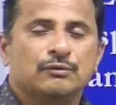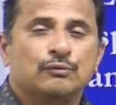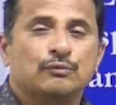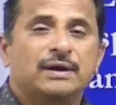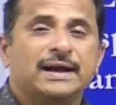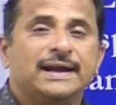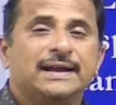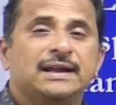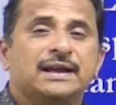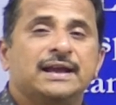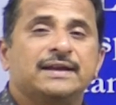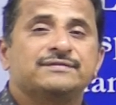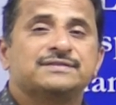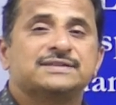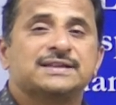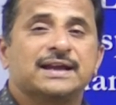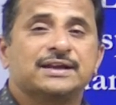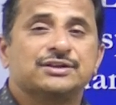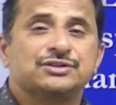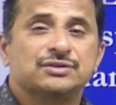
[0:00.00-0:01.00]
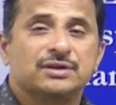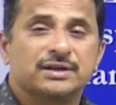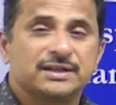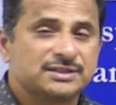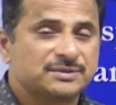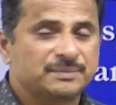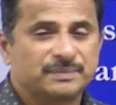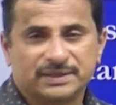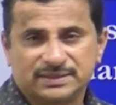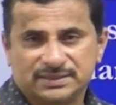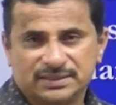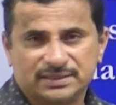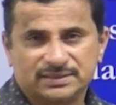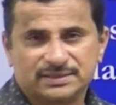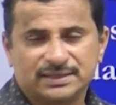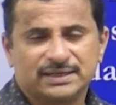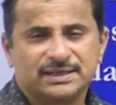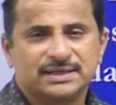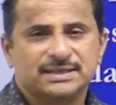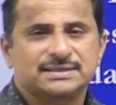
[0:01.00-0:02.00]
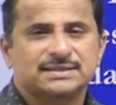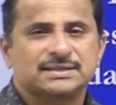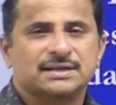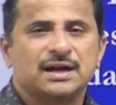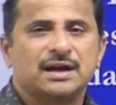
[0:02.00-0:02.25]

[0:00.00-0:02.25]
wildlife sanctuaries present. It is